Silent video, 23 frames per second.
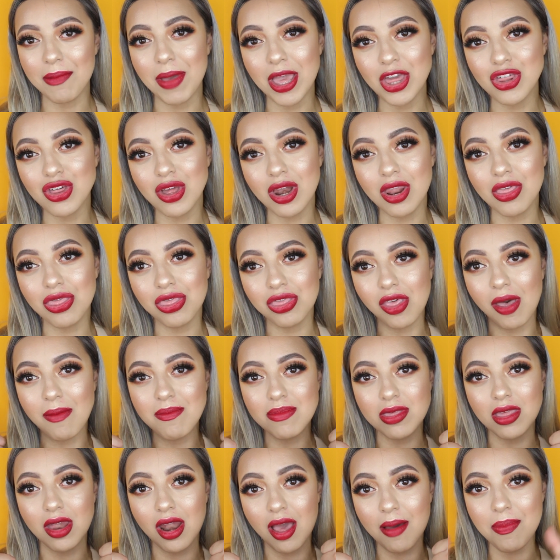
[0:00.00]
Make sure to
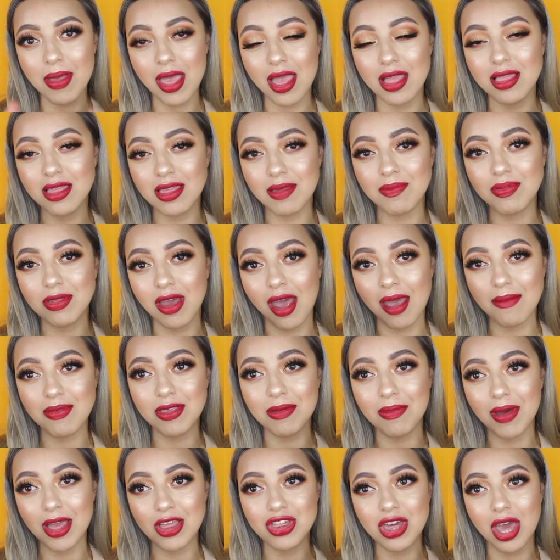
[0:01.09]
thumbs it up and subscribe
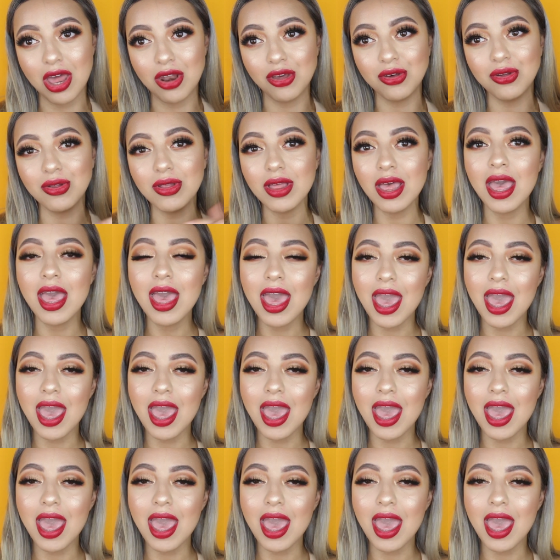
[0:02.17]
to my channel,